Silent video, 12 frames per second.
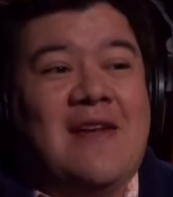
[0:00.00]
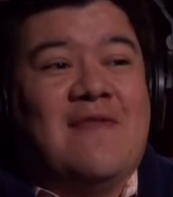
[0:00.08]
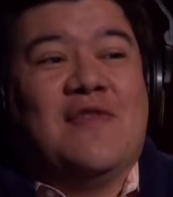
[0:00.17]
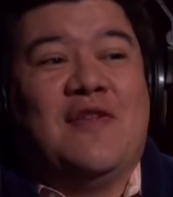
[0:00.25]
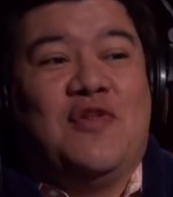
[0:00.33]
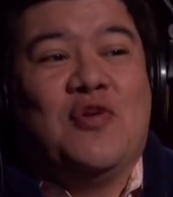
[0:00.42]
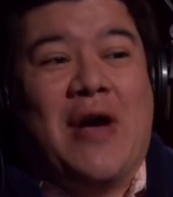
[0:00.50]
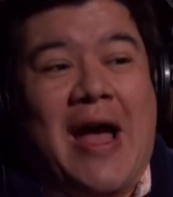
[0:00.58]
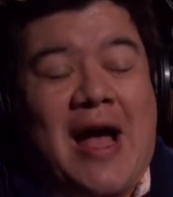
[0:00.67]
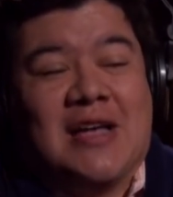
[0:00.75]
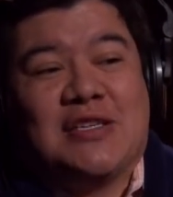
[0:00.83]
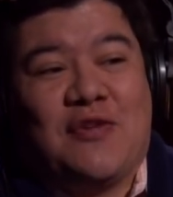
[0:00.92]
Even if you
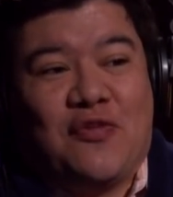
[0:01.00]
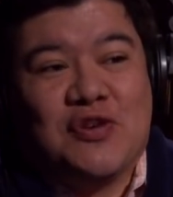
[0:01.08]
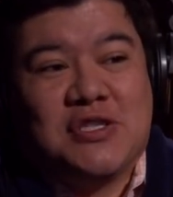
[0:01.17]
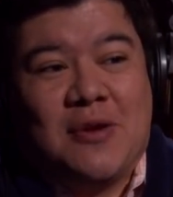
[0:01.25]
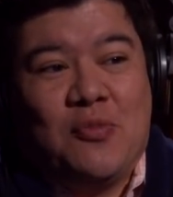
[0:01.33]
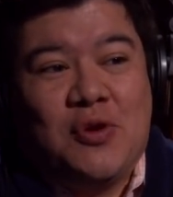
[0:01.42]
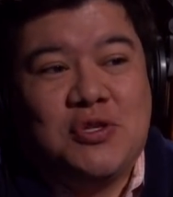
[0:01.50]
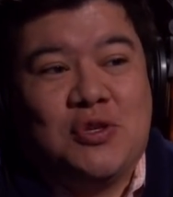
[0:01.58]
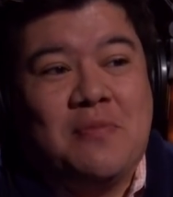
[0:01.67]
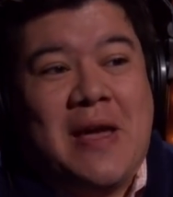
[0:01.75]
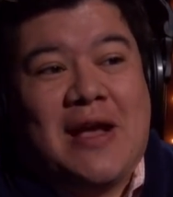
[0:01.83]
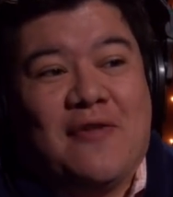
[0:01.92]
ask for someone
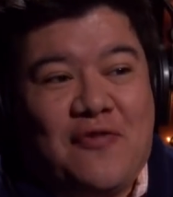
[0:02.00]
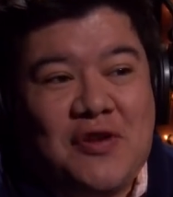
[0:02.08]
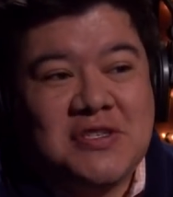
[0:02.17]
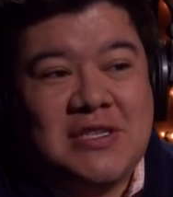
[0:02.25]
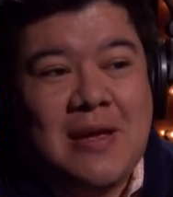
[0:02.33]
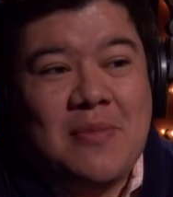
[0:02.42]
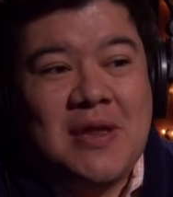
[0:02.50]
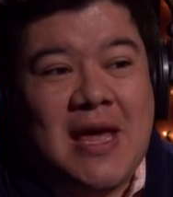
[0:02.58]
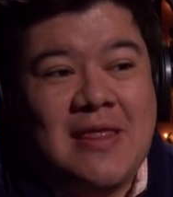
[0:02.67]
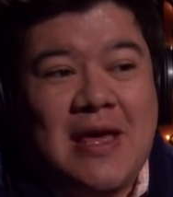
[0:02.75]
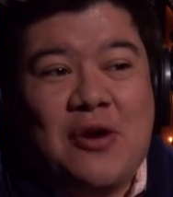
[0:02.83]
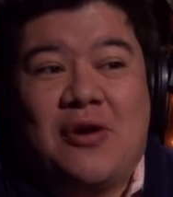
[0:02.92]
to make a false statement
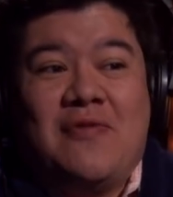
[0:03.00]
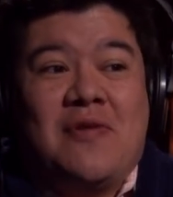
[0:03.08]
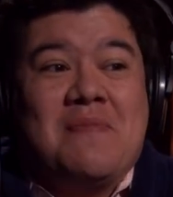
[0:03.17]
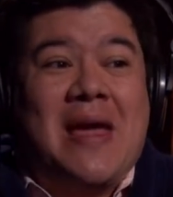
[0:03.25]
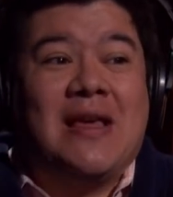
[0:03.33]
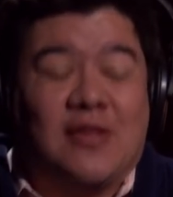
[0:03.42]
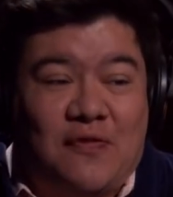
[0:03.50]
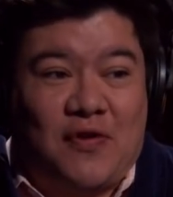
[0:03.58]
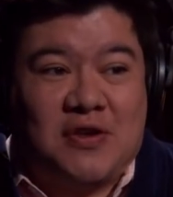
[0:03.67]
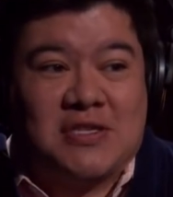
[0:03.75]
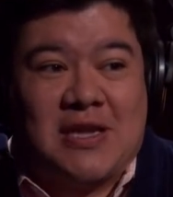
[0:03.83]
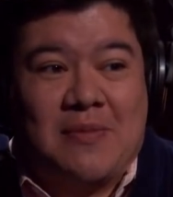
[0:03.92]
and they don't even make the
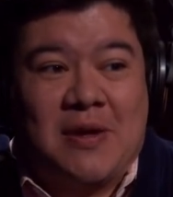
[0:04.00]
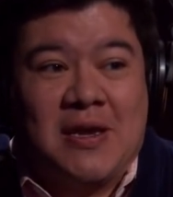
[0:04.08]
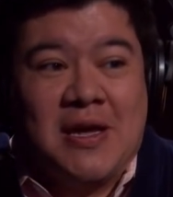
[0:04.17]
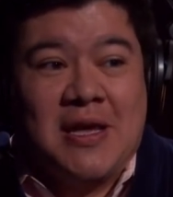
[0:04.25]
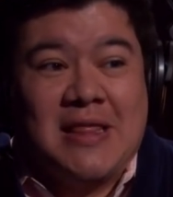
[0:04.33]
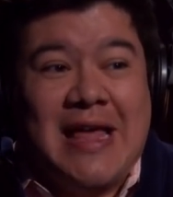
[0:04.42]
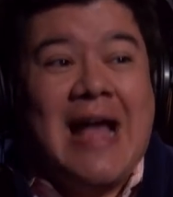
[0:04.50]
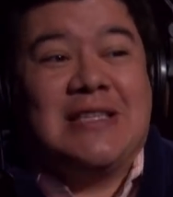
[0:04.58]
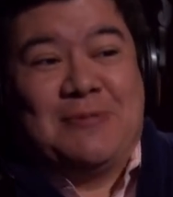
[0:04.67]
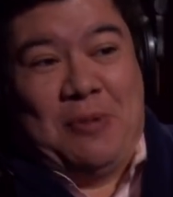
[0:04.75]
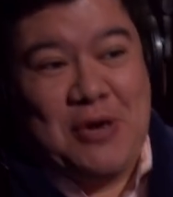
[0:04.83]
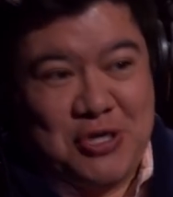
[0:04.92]
false statement,
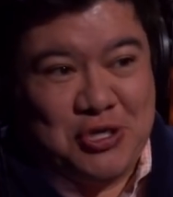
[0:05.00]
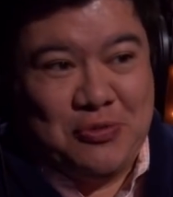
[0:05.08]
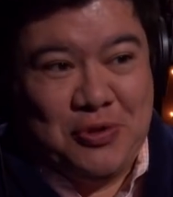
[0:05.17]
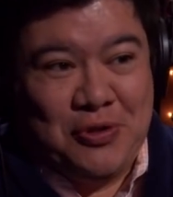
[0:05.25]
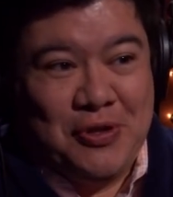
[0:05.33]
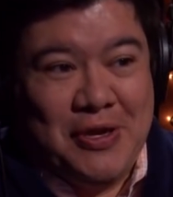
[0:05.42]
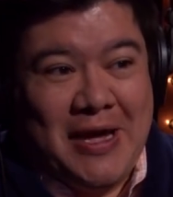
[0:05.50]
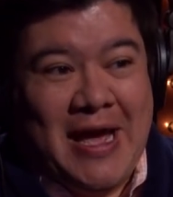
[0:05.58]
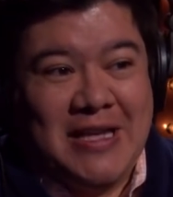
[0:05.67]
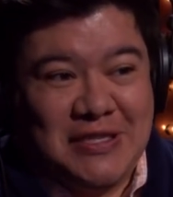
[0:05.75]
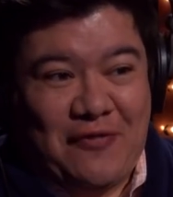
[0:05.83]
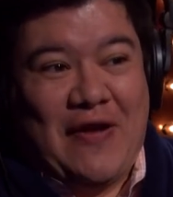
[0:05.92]
that's punishable
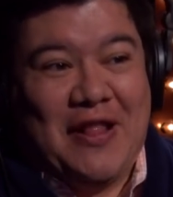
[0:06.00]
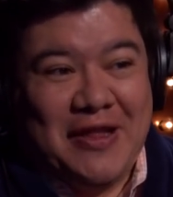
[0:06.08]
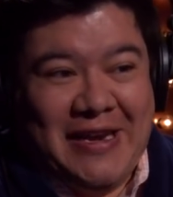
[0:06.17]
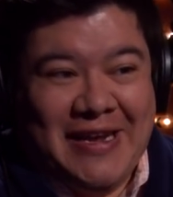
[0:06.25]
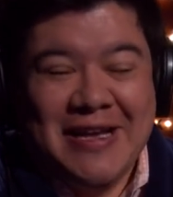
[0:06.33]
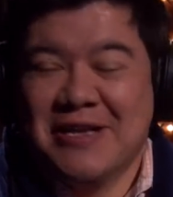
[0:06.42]
as a felony.